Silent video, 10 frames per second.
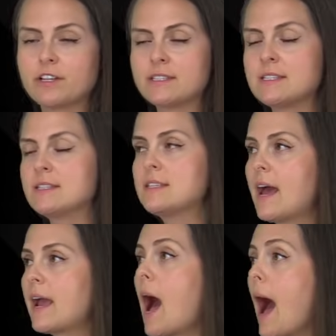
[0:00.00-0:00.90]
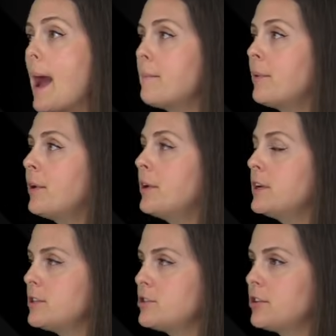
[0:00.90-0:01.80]
For instance, like
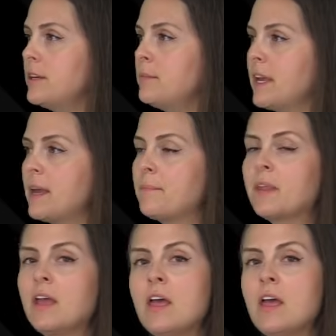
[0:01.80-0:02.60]
hypernatremia.